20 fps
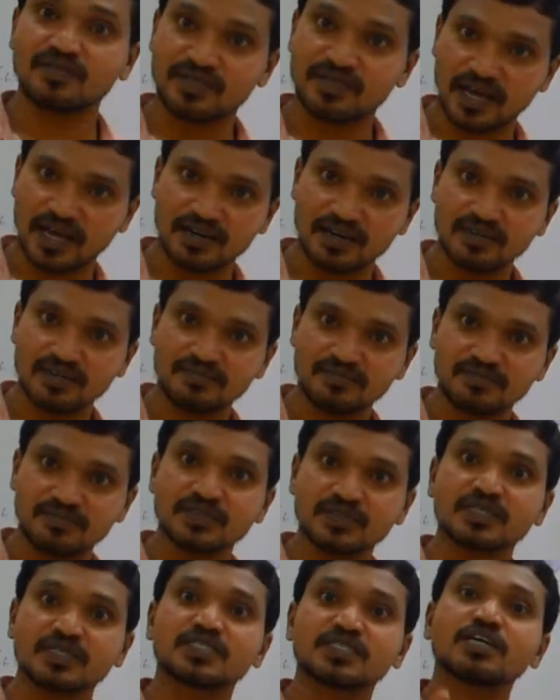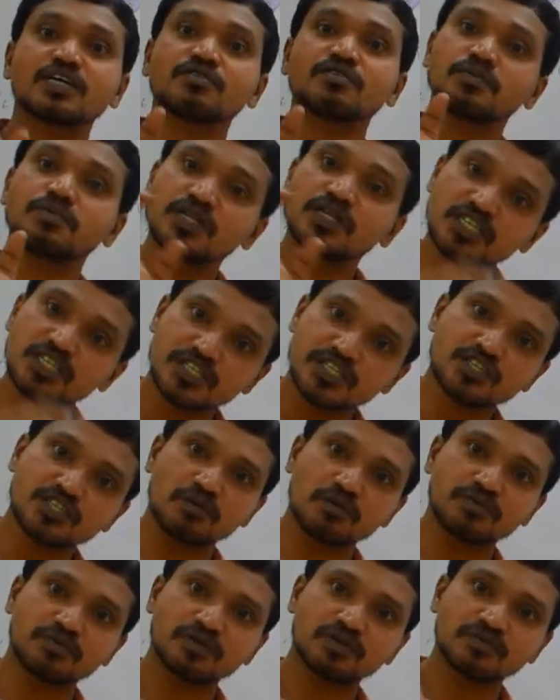Then there will be wrist
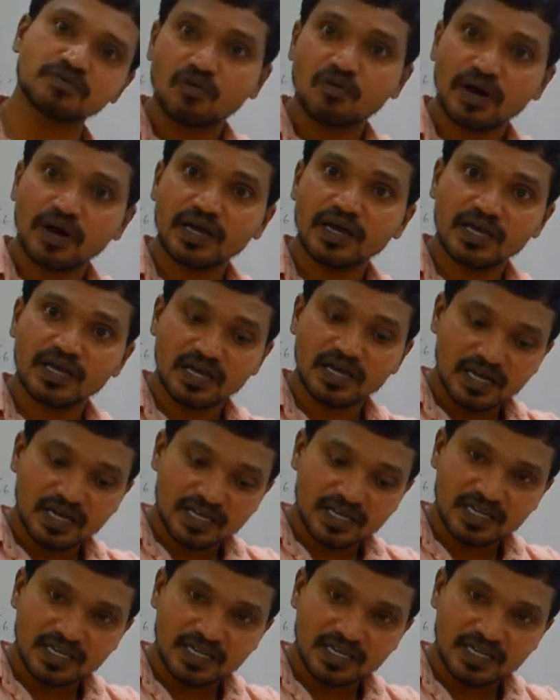drop. Why?